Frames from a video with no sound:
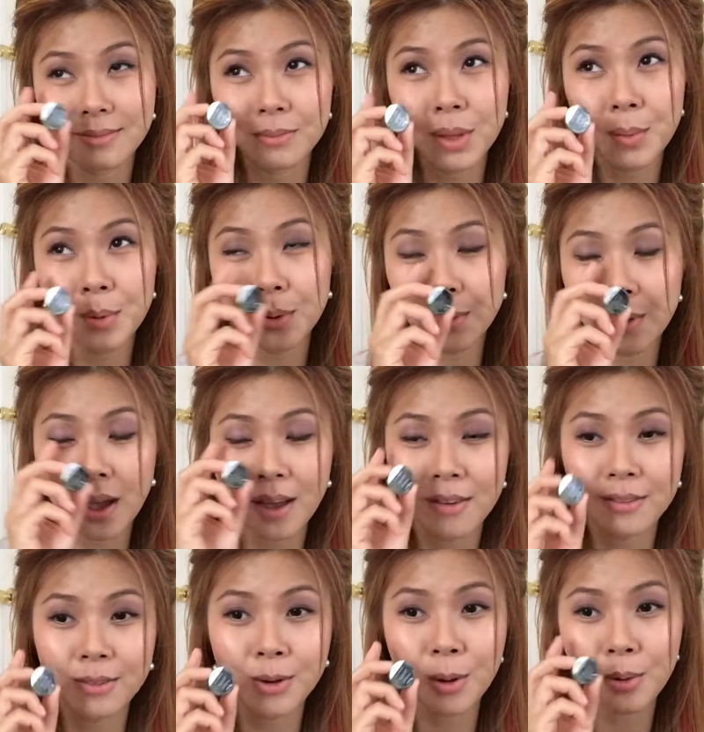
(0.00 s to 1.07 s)
people who have
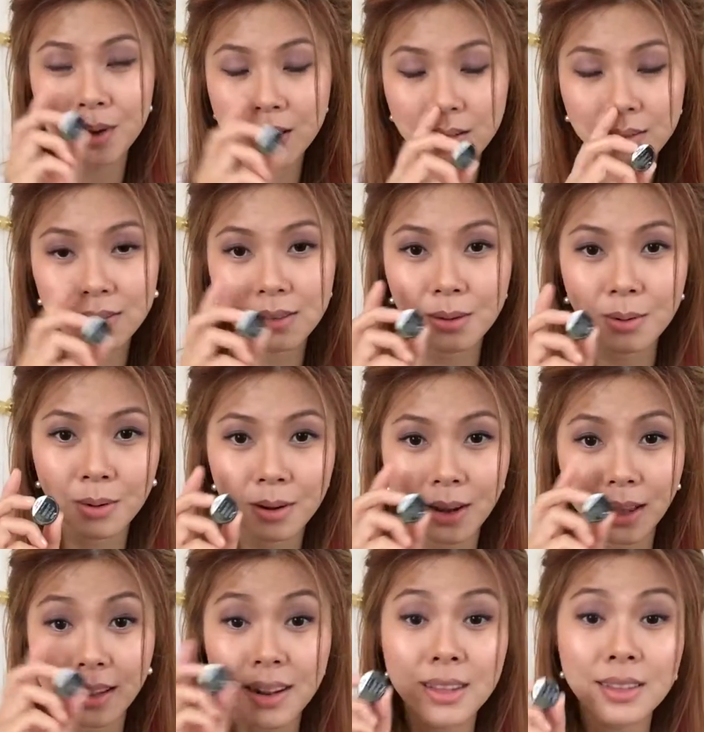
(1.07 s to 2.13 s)
no lids or
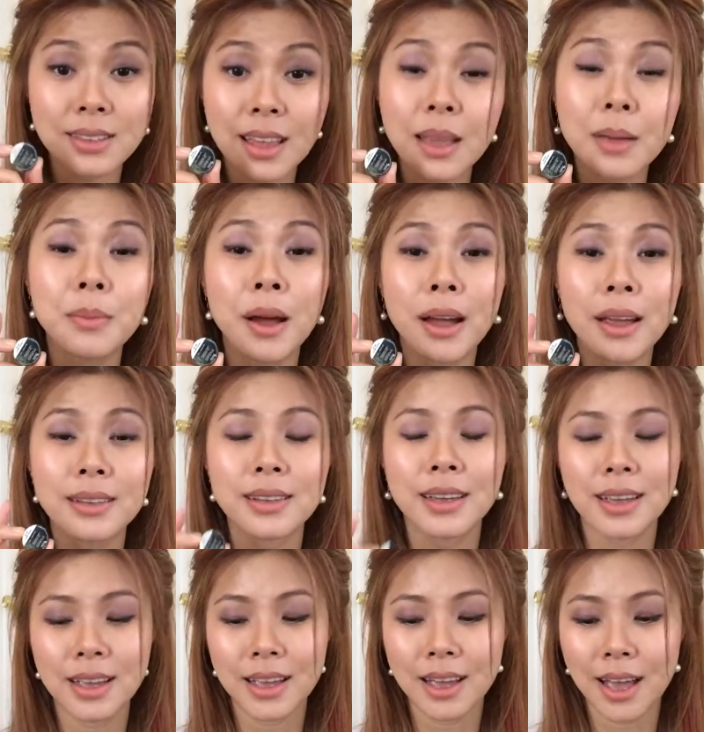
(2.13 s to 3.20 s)
like lids like mine,
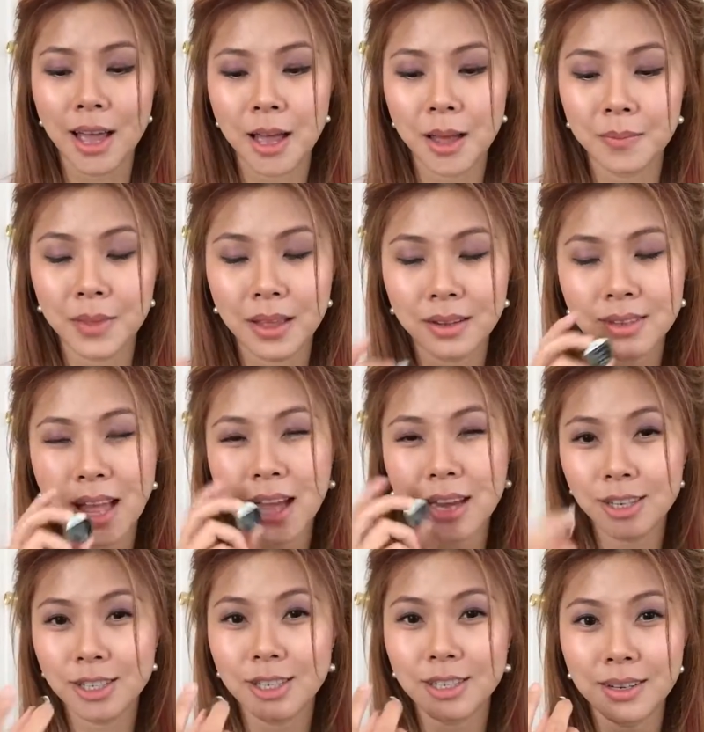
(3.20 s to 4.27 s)
it
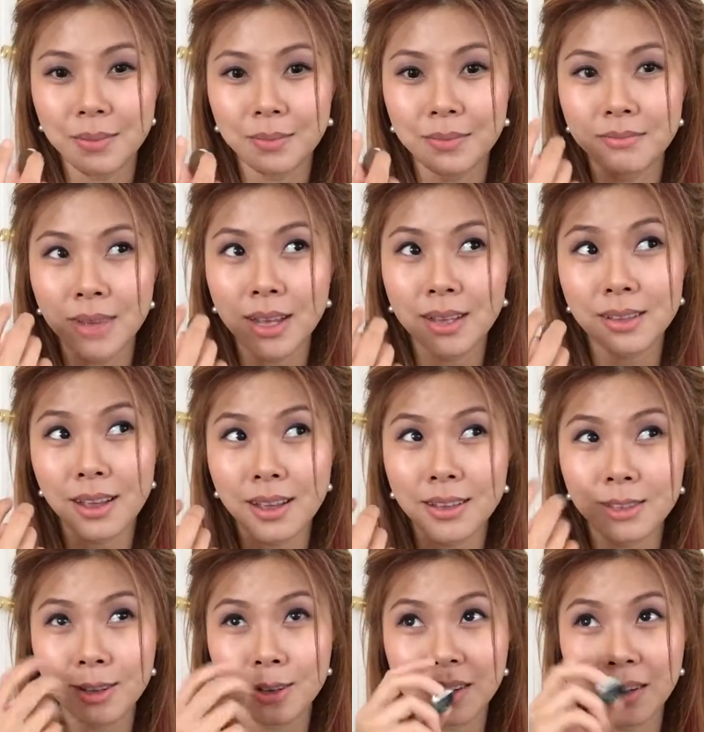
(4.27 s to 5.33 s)
actually makes us
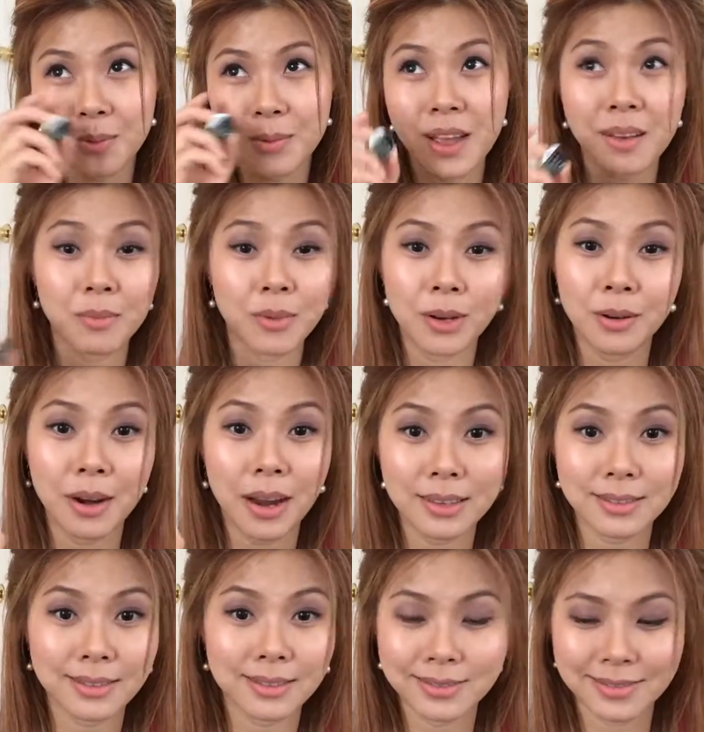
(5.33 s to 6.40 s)
look like we have bigger
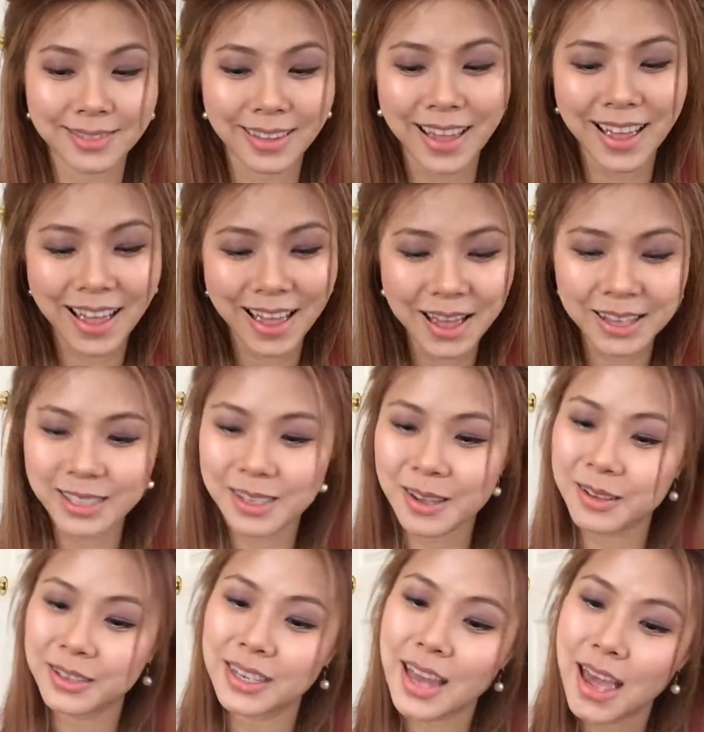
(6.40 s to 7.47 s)
eyes.
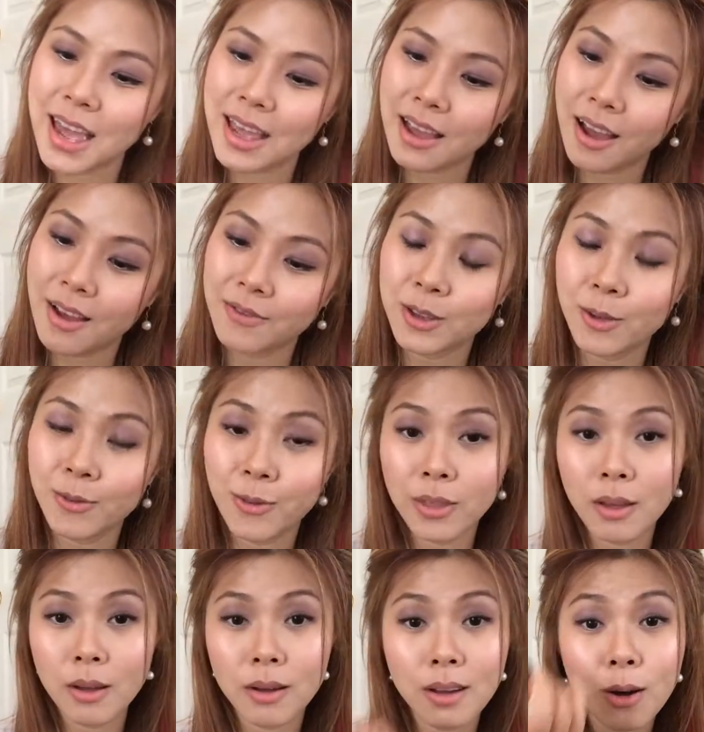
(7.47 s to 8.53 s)
So for
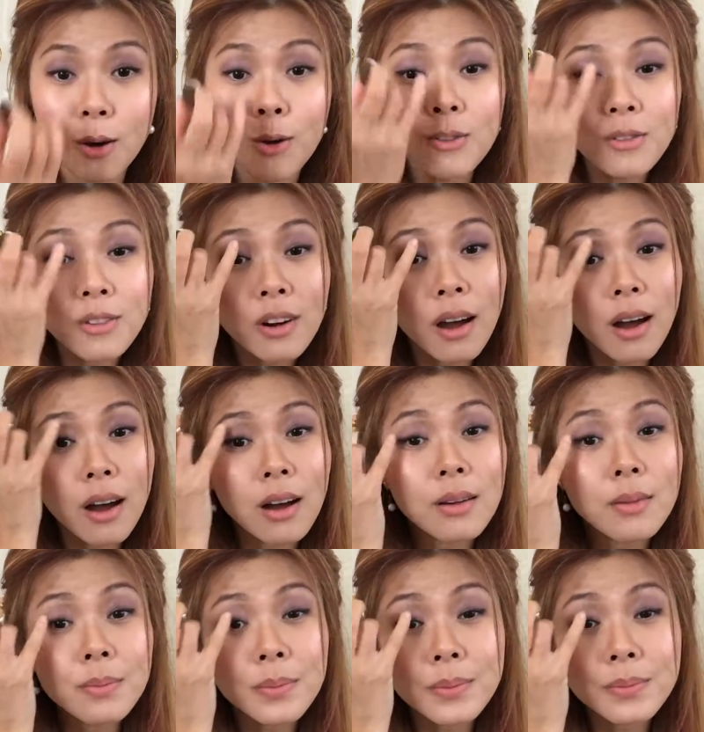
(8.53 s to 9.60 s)
the overall
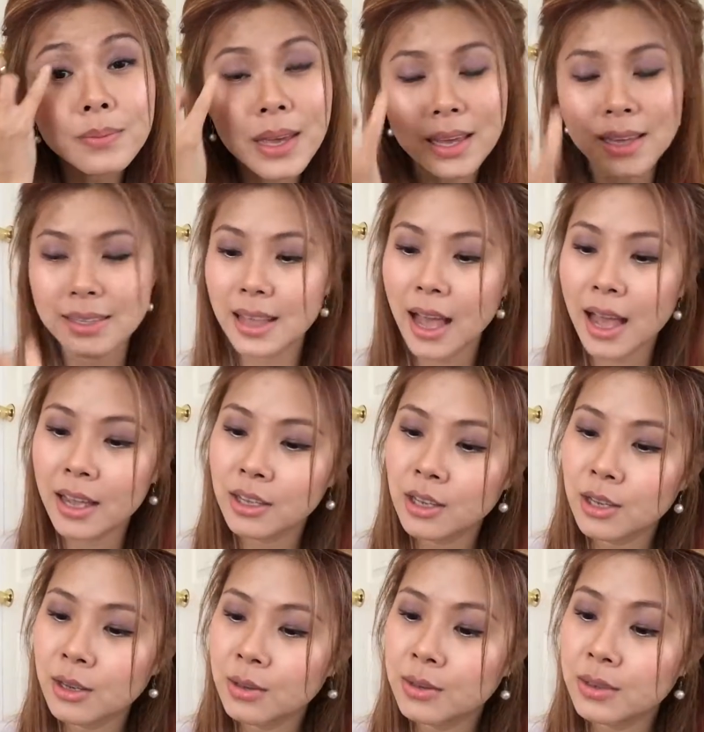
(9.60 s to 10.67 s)
base, I
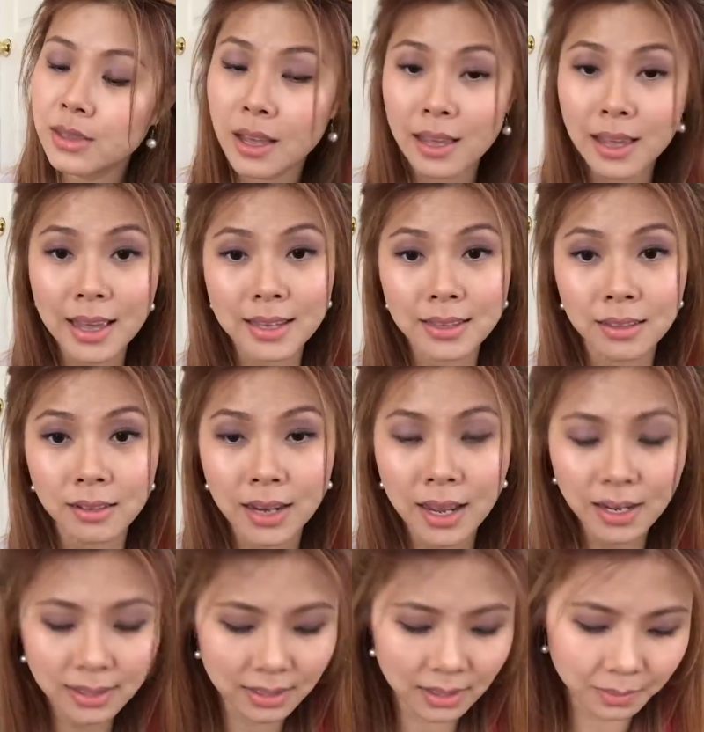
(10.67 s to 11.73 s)
use the
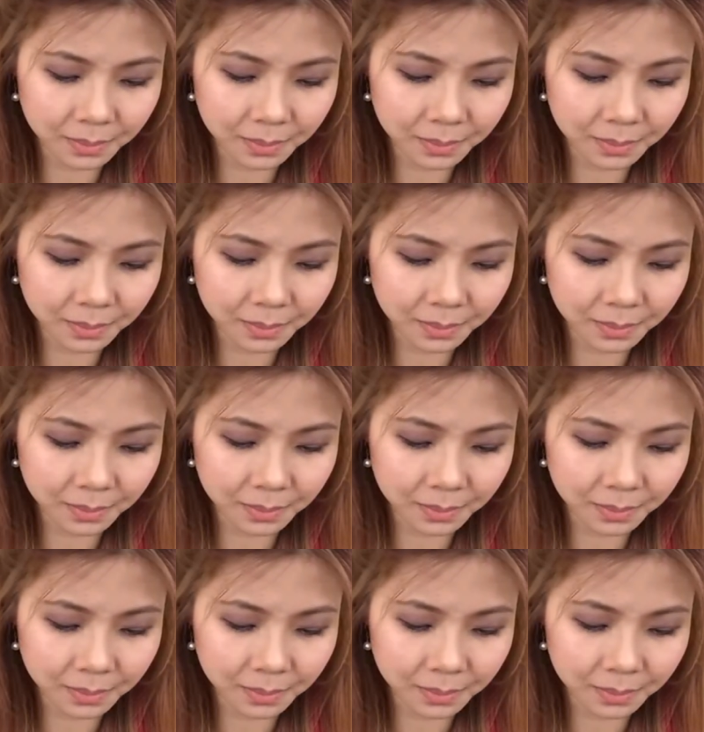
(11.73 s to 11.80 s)
Hazelnut.